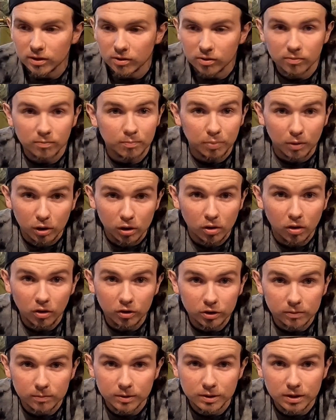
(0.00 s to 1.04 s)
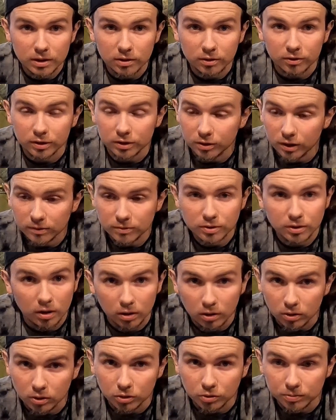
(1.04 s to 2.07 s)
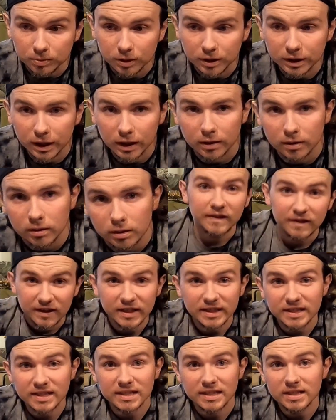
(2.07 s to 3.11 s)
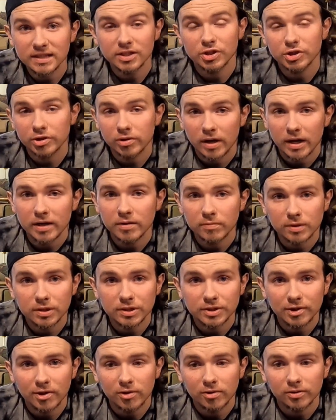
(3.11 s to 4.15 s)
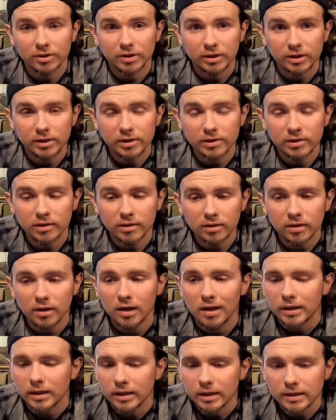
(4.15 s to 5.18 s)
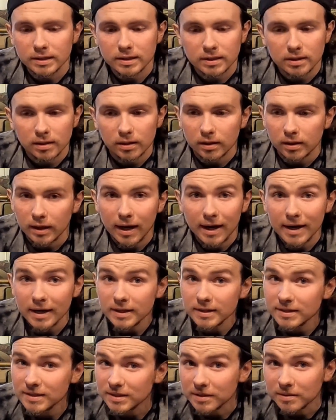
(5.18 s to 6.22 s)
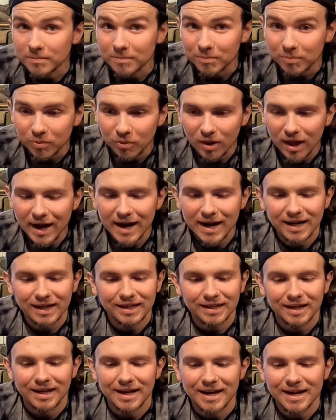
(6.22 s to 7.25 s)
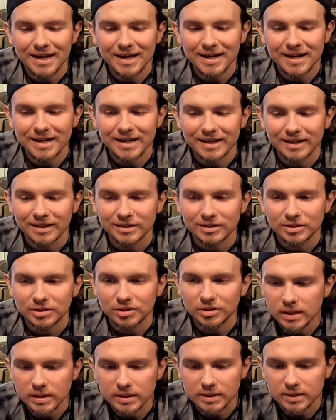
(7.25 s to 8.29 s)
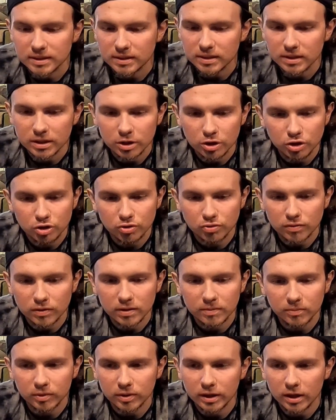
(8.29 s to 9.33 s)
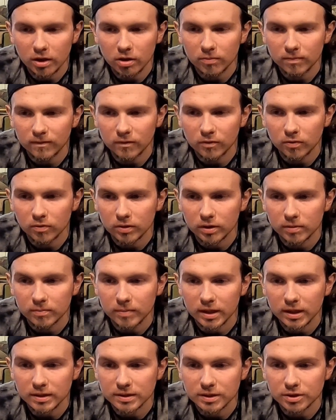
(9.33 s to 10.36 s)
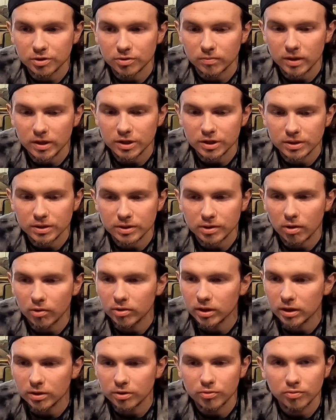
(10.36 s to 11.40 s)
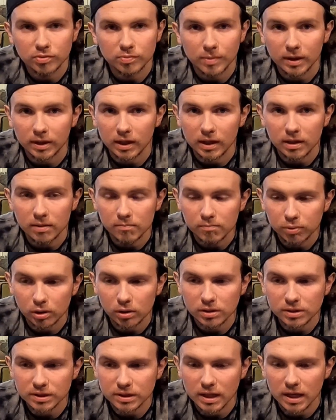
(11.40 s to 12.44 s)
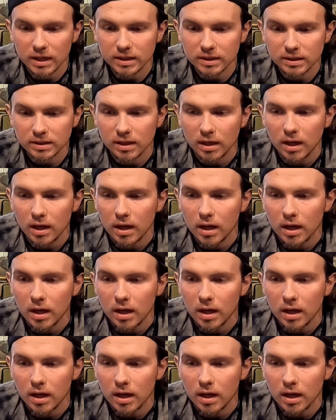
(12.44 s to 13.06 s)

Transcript: it'll burn all your material and you'll start all over again. This is your end result here. It's nice and black, and it's extremely helpful in many situations. All you got to do is make a bird's nest